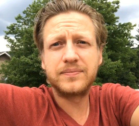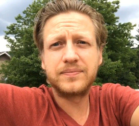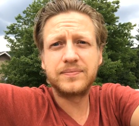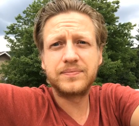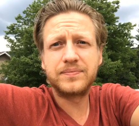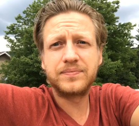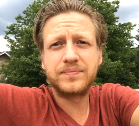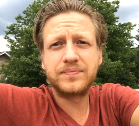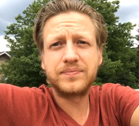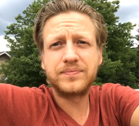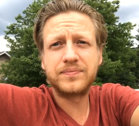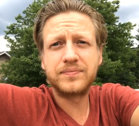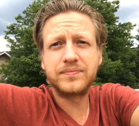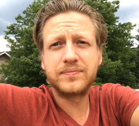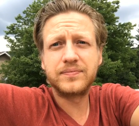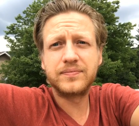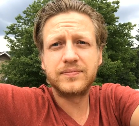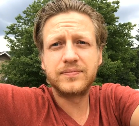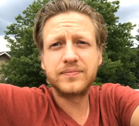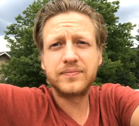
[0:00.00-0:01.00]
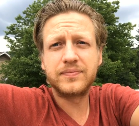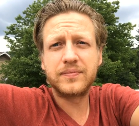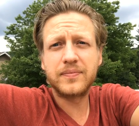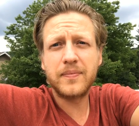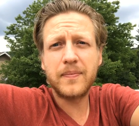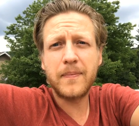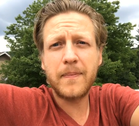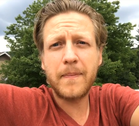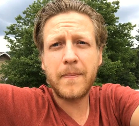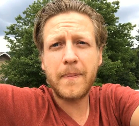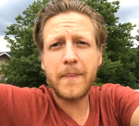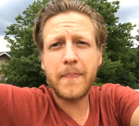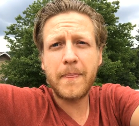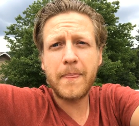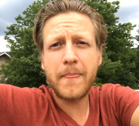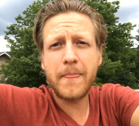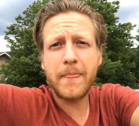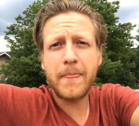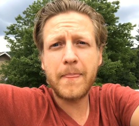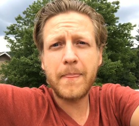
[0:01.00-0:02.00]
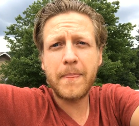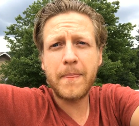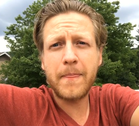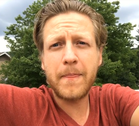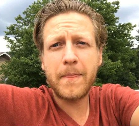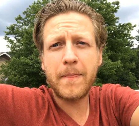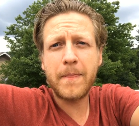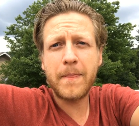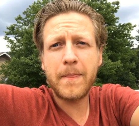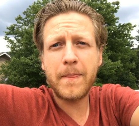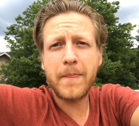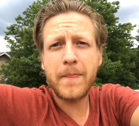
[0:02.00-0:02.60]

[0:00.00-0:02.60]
Nothing is said.